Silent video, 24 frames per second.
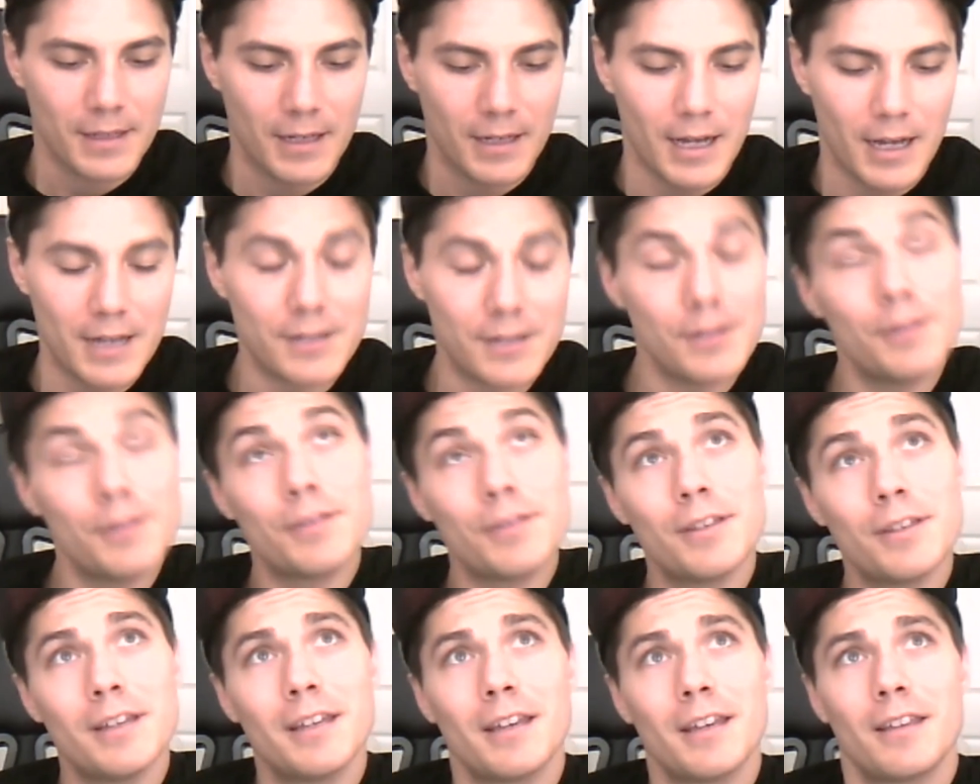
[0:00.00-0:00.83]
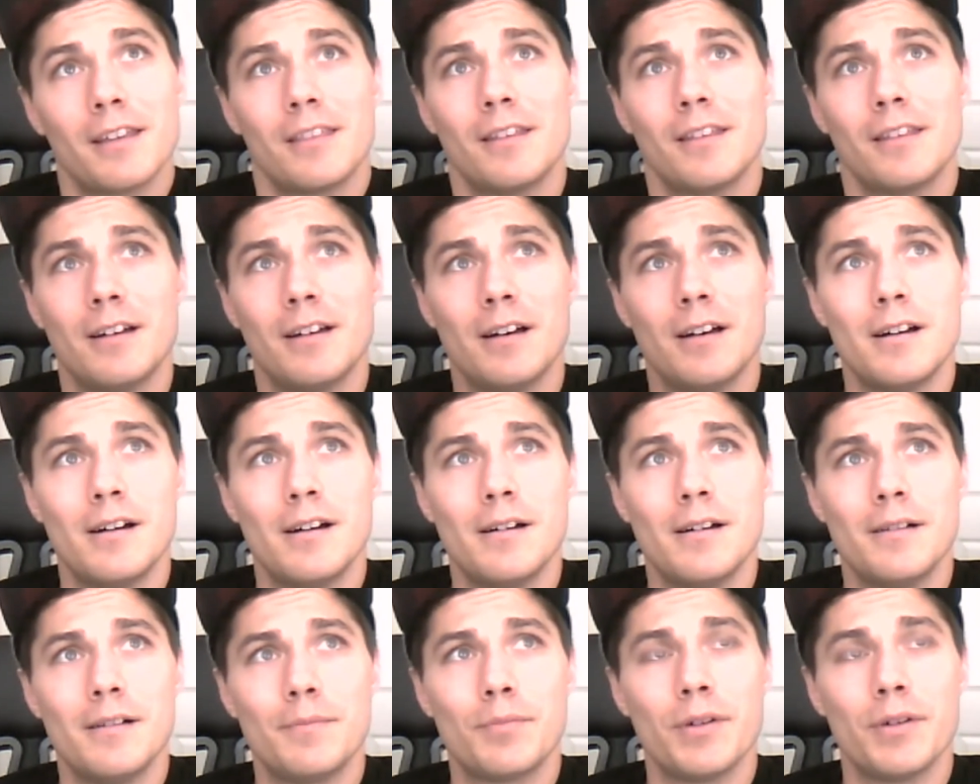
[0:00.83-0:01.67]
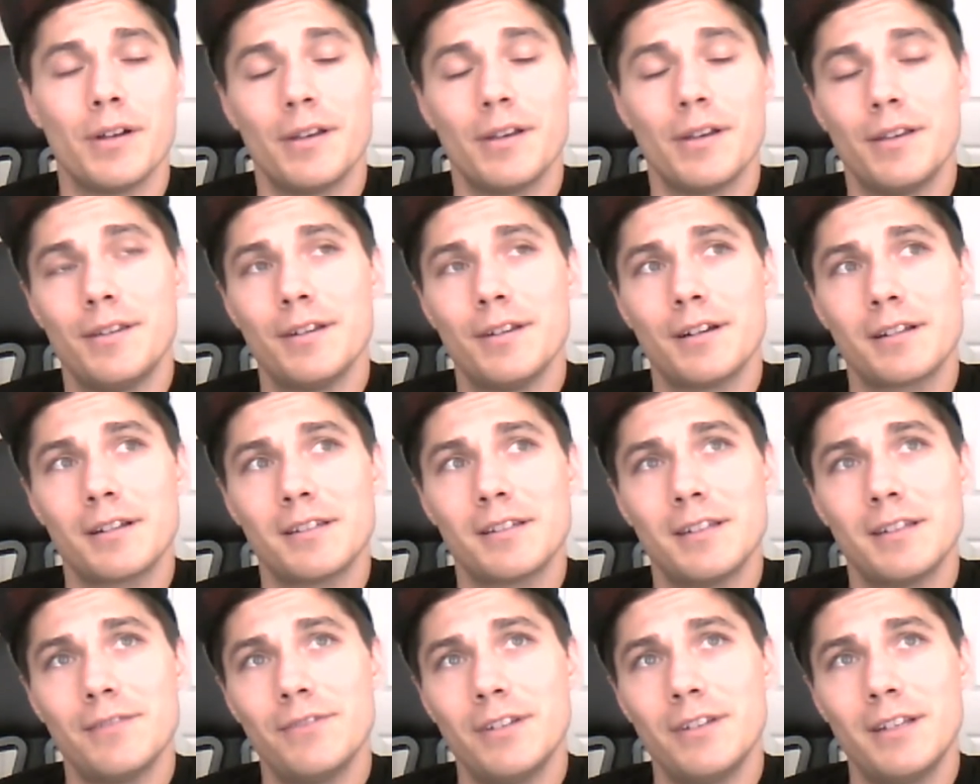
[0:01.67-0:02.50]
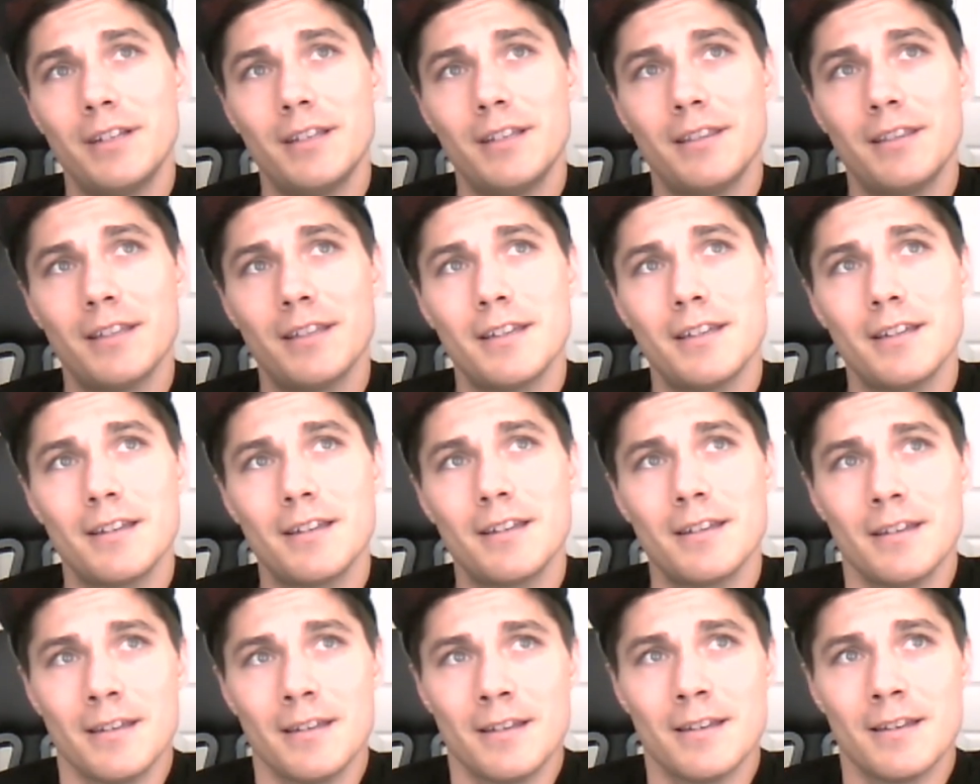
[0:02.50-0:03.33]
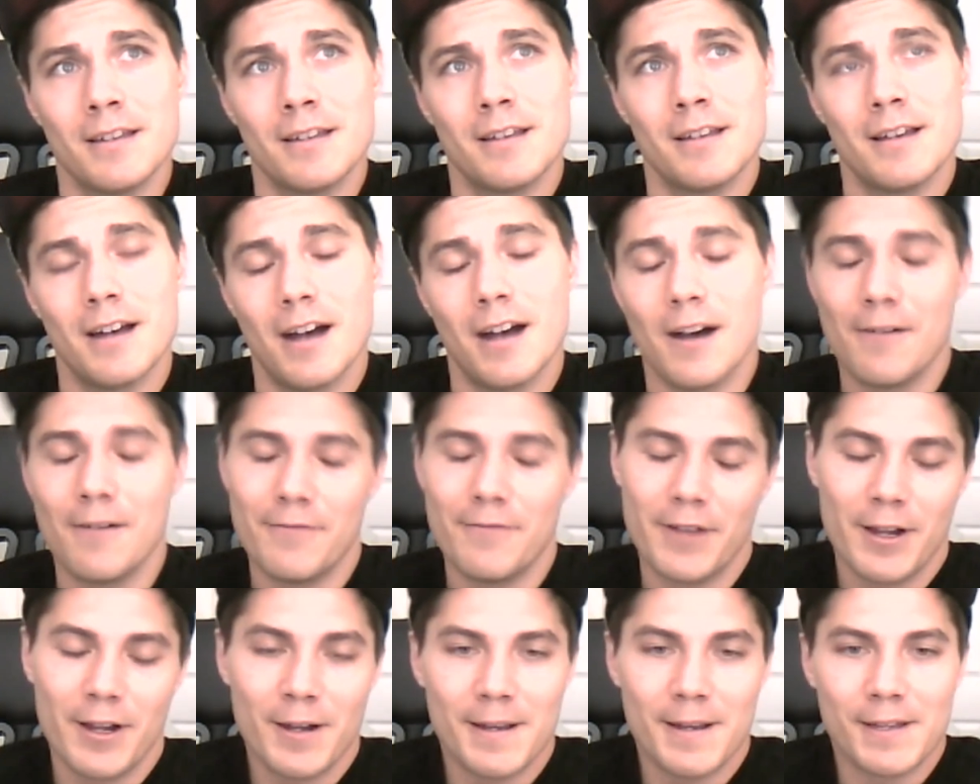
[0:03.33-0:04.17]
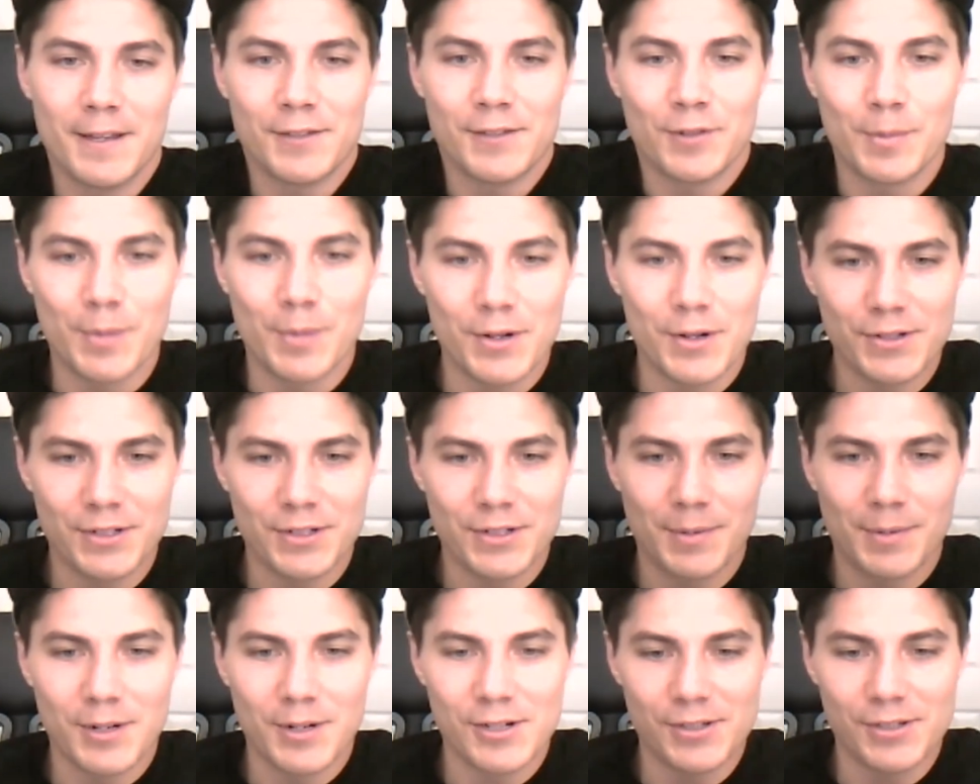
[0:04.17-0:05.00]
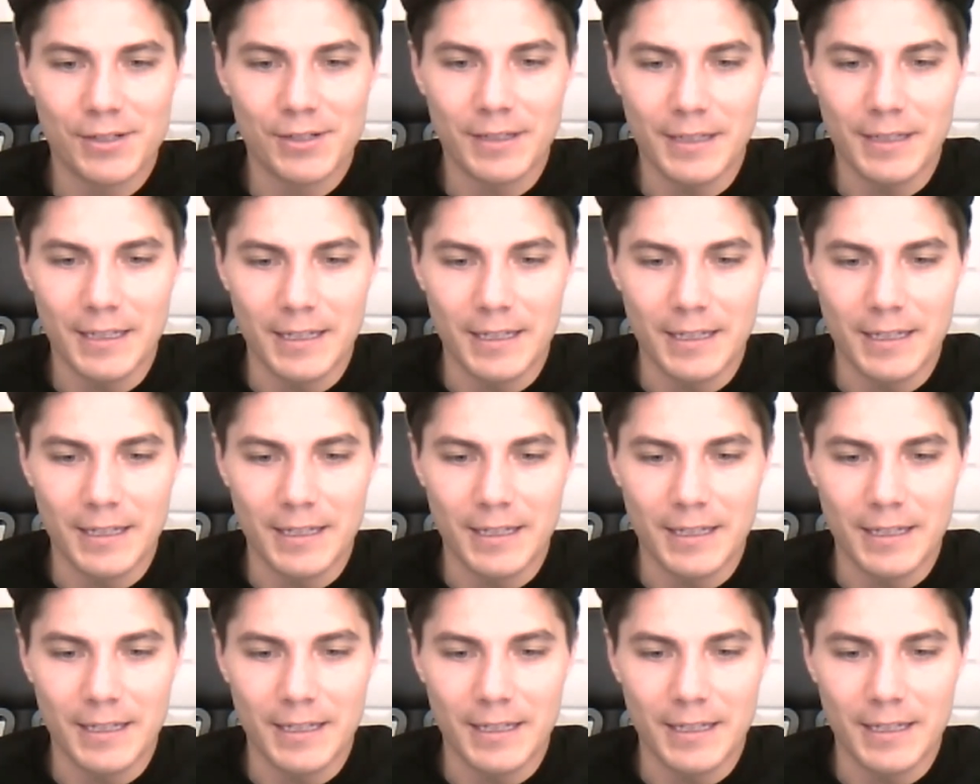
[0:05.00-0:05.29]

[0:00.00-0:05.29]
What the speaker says: I do think the productivity thing varies from person to person.